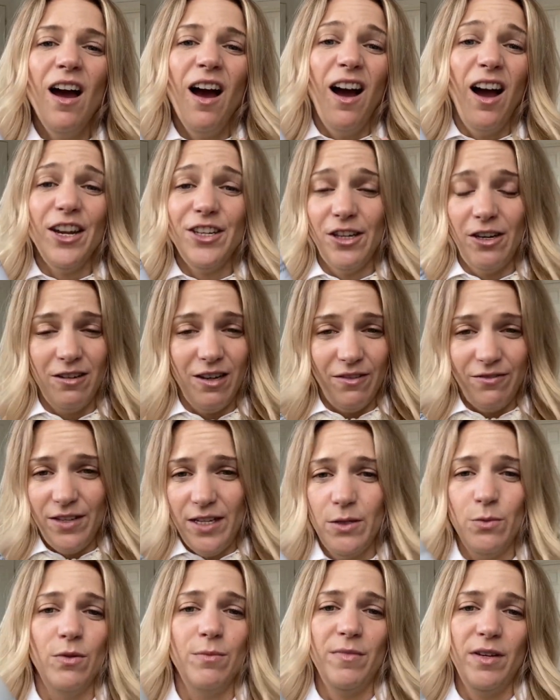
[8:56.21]
I don't love
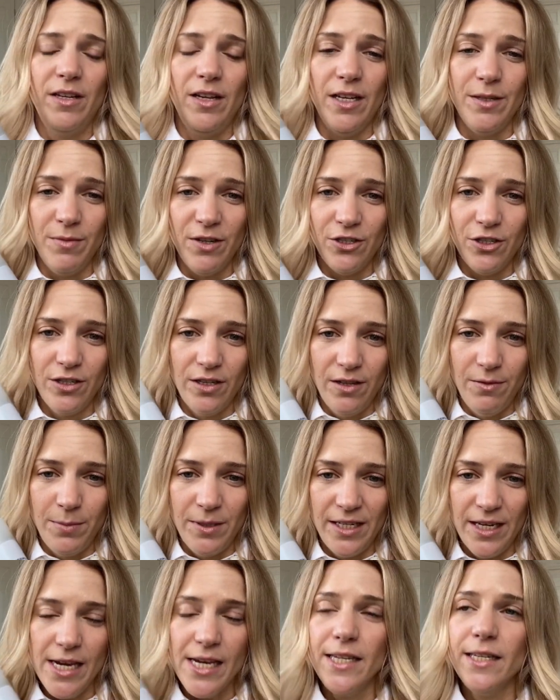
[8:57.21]
this one as much as the
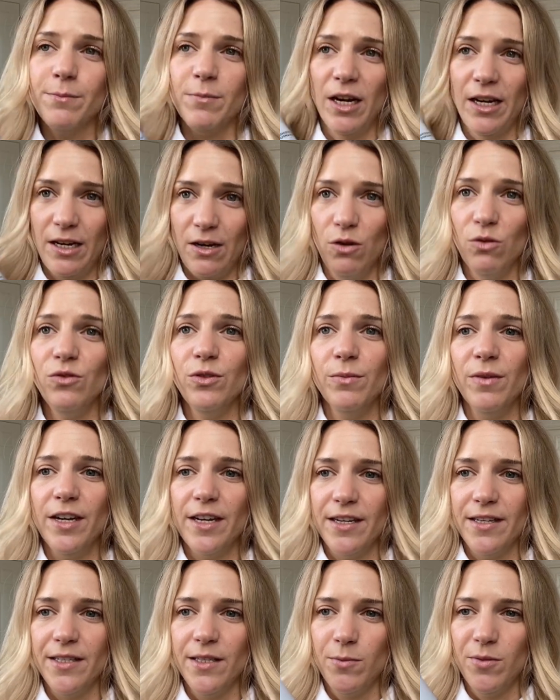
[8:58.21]
Batiste. My ultimate
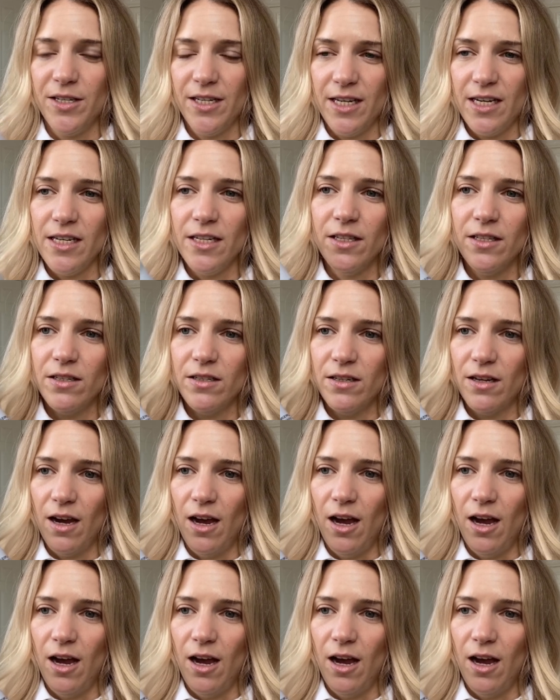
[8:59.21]
is the Batiste